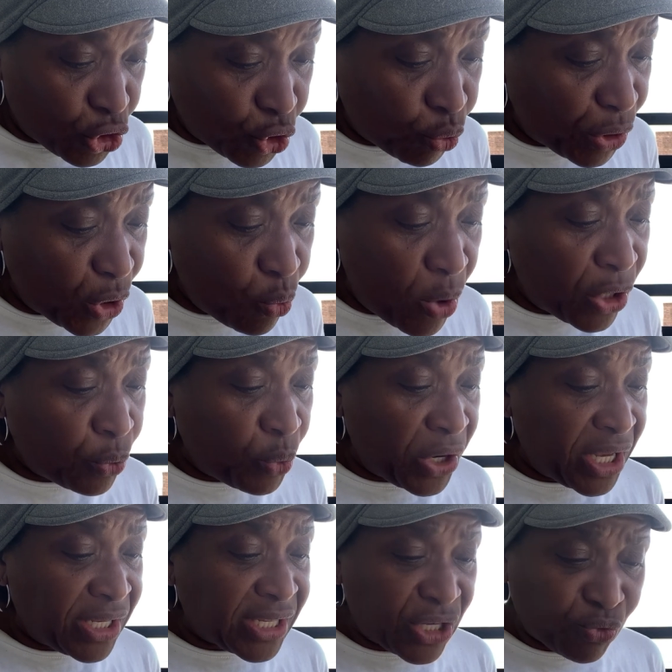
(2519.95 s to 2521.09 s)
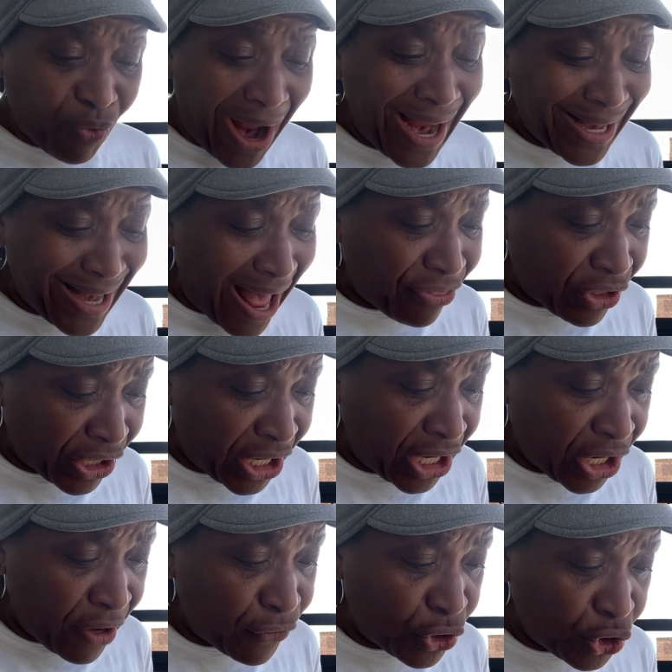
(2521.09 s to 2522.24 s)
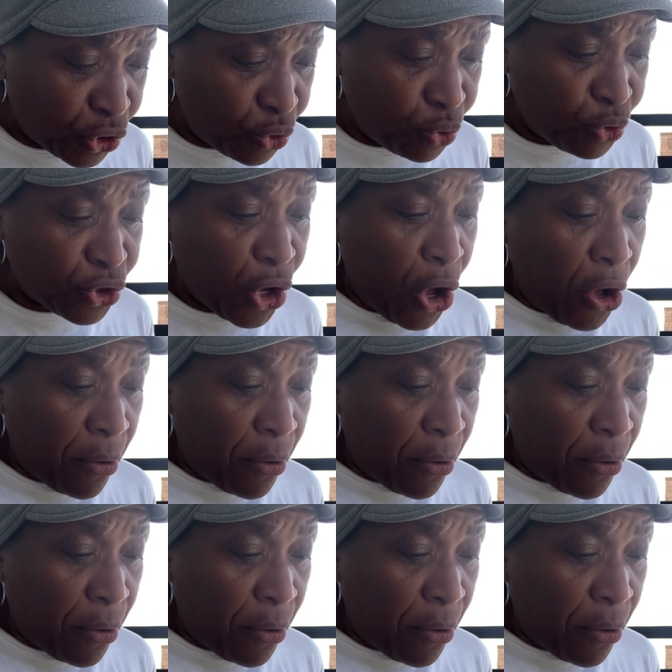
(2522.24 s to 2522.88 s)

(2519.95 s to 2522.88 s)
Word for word: 21, where he says, write not the king of the Jews."